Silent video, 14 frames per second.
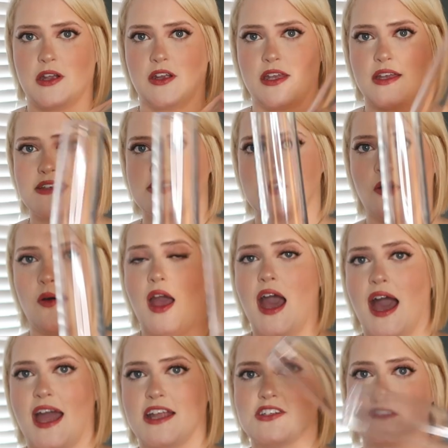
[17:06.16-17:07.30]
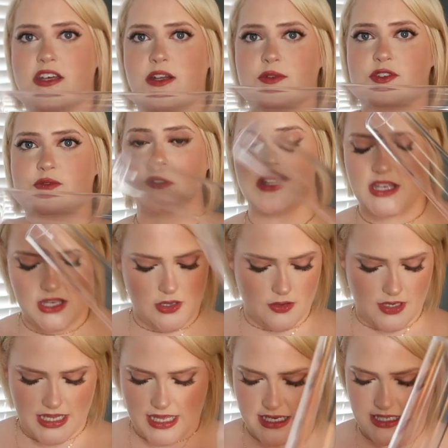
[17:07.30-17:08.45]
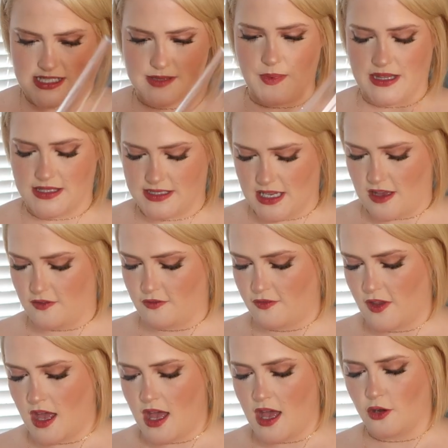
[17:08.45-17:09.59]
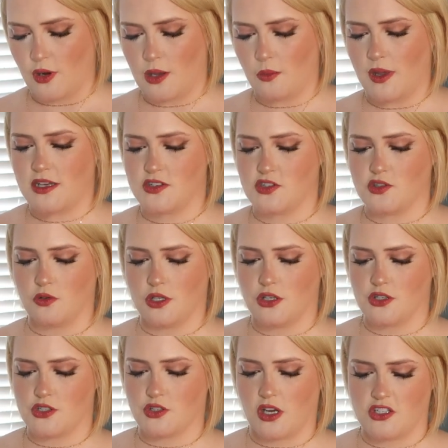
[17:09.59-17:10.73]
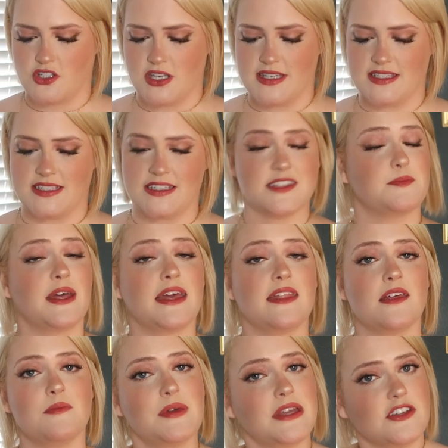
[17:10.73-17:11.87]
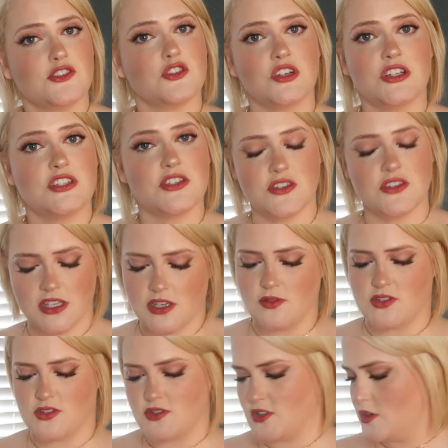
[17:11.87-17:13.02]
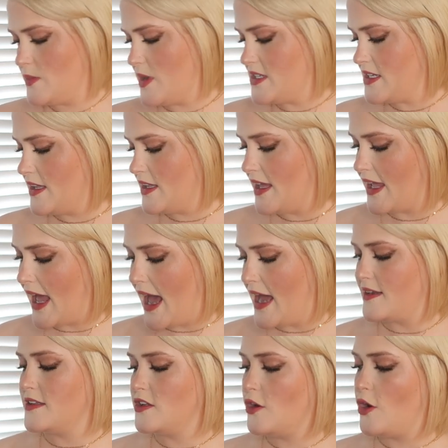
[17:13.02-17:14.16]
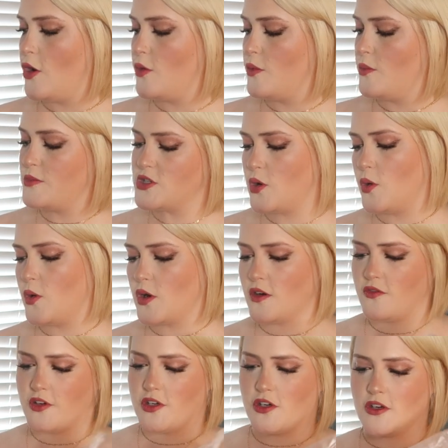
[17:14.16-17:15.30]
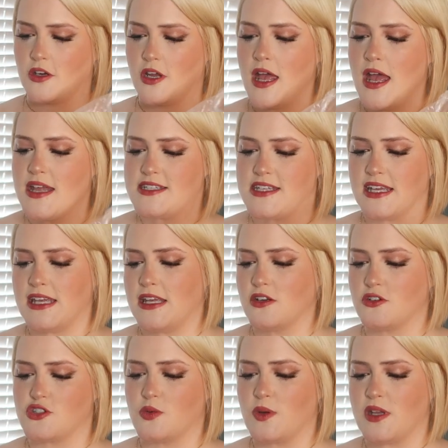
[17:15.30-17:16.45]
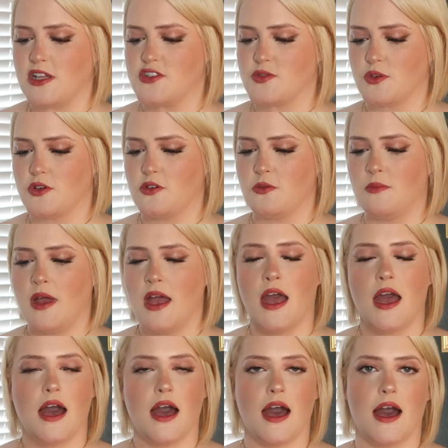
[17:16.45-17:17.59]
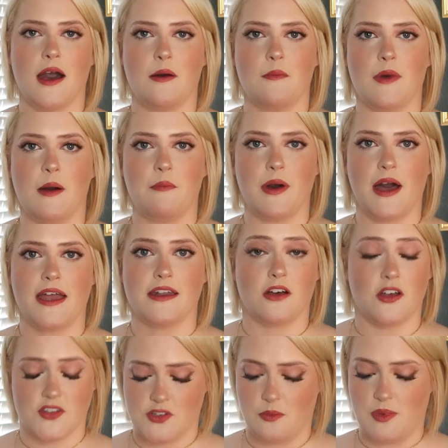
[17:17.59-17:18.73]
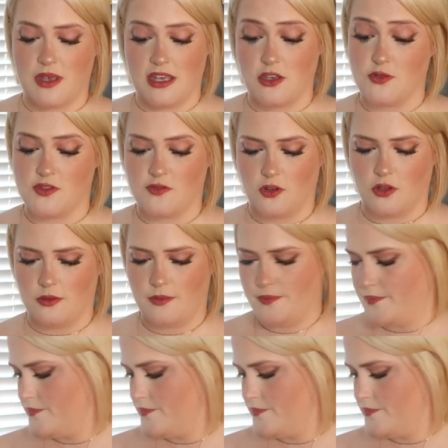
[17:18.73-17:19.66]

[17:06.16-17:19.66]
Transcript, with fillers: area so i just thought it was really cute inexpensive great way to store your scrunchies and display them because your scrunchies are cute so it's a good way to like add a little home decor for your teen or tweens room um, but also be useful